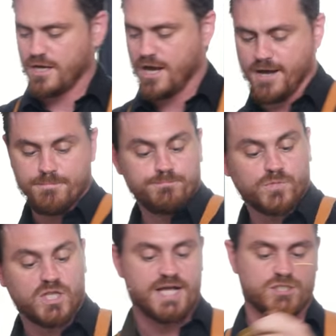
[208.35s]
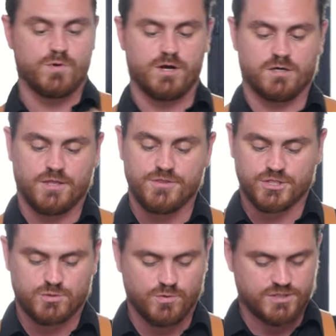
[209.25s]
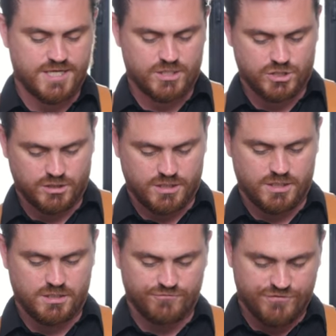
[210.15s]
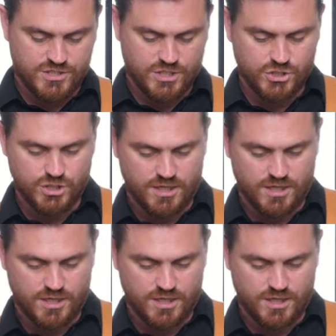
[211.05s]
glassware. And this one is actually vintage,